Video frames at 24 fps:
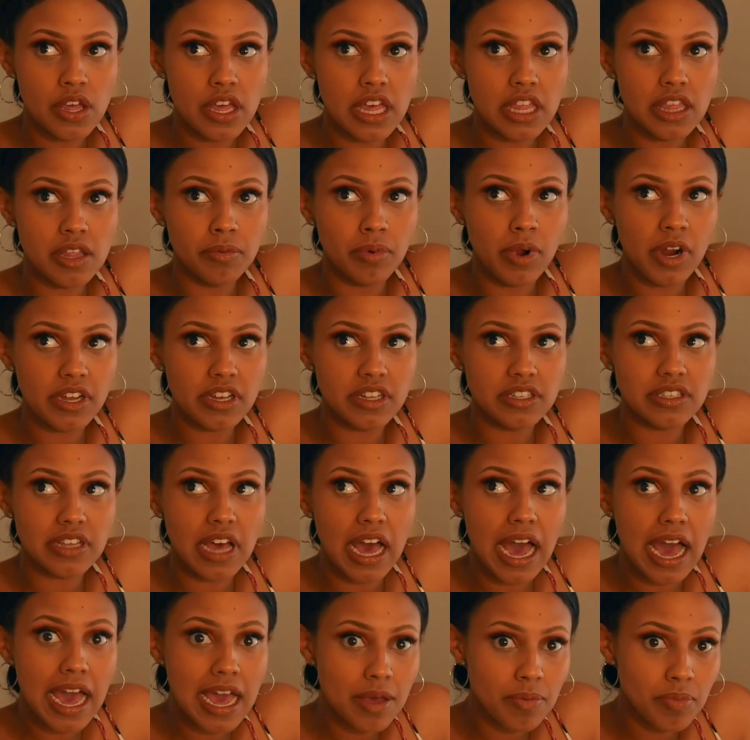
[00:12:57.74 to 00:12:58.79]
In the markets
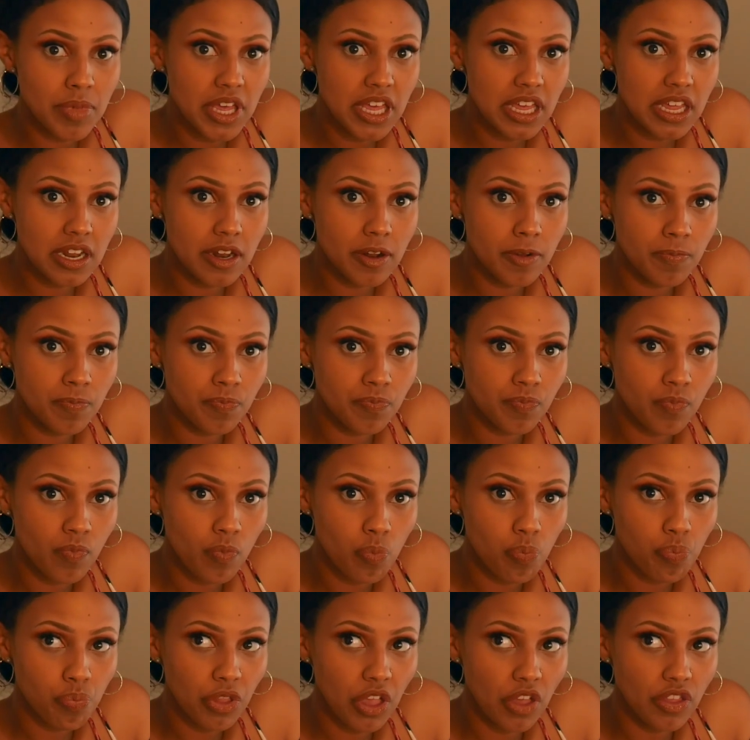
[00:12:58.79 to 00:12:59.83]
I'm in,
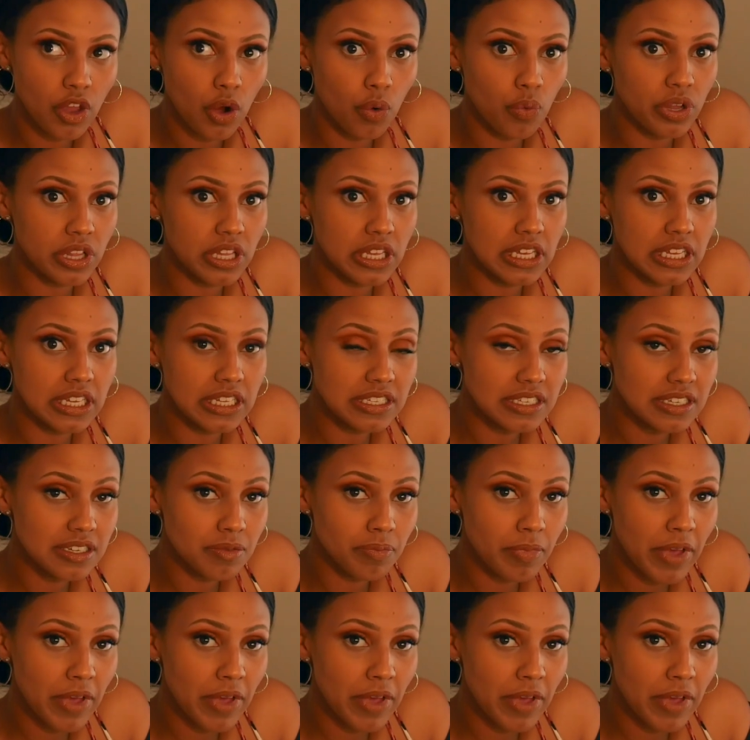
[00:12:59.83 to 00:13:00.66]
there really isn't